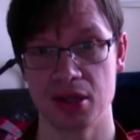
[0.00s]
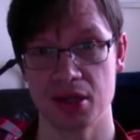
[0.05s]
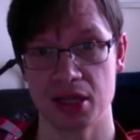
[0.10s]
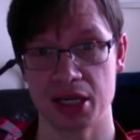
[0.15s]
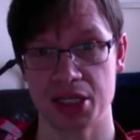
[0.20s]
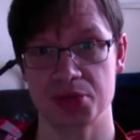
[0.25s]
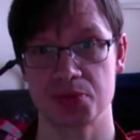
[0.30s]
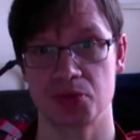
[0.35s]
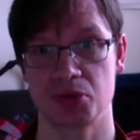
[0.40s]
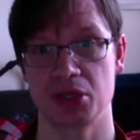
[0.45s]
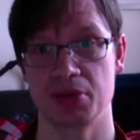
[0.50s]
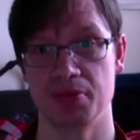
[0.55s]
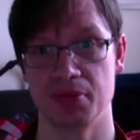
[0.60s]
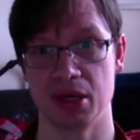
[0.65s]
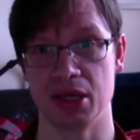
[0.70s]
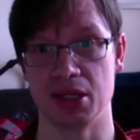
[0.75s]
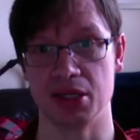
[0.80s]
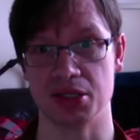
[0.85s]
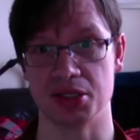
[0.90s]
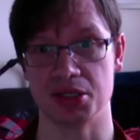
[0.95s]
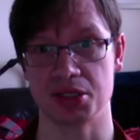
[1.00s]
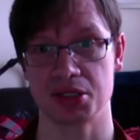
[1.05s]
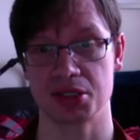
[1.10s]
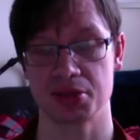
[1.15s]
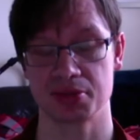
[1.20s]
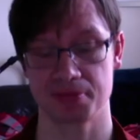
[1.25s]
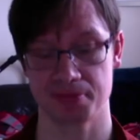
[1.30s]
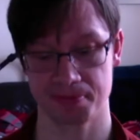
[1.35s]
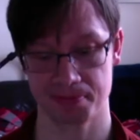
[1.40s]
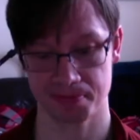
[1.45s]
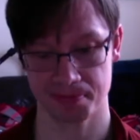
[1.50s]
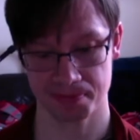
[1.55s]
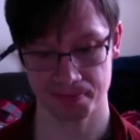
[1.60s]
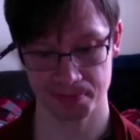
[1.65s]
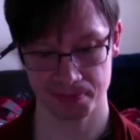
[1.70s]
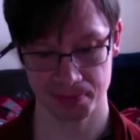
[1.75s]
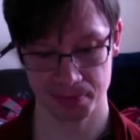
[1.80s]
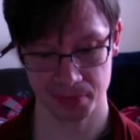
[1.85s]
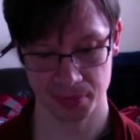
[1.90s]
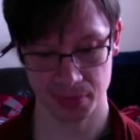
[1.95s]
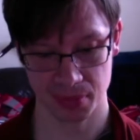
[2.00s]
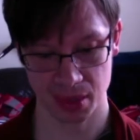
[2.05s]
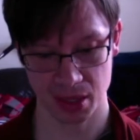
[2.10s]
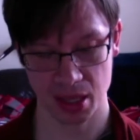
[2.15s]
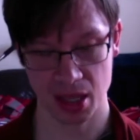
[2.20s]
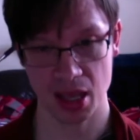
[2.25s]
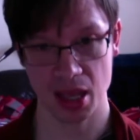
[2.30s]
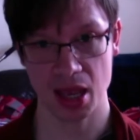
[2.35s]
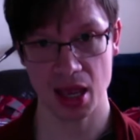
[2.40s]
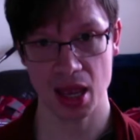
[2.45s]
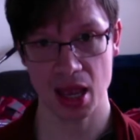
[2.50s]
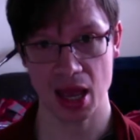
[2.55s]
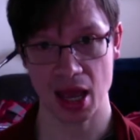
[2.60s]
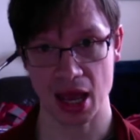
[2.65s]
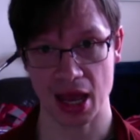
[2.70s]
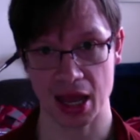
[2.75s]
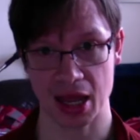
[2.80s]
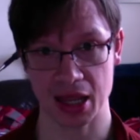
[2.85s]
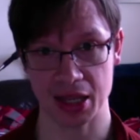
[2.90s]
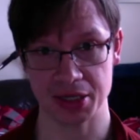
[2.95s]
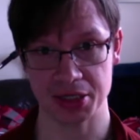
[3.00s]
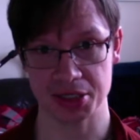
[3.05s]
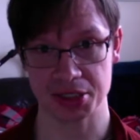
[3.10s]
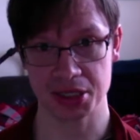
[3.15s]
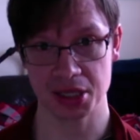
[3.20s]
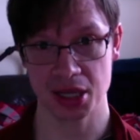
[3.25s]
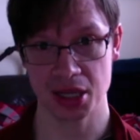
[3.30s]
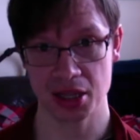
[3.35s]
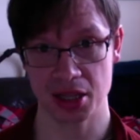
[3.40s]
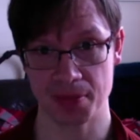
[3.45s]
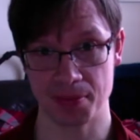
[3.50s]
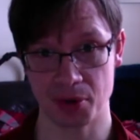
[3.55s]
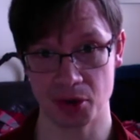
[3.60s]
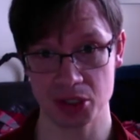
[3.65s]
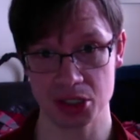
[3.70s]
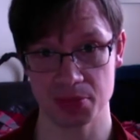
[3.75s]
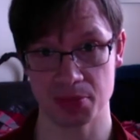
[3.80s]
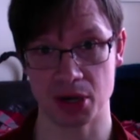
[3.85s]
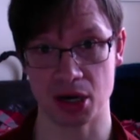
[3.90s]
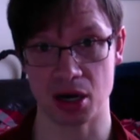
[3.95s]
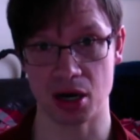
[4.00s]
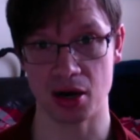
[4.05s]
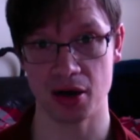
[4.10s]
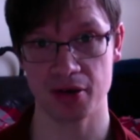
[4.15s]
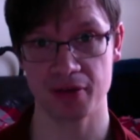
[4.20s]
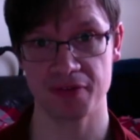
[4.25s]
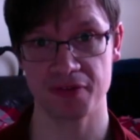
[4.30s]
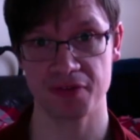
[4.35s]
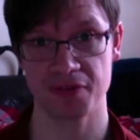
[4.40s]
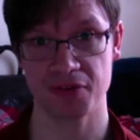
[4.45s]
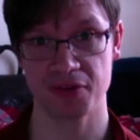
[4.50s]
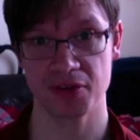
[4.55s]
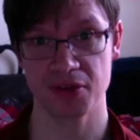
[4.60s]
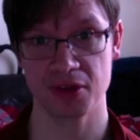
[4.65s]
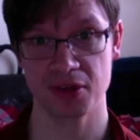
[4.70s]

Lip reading: That's what it means. And the bottom half,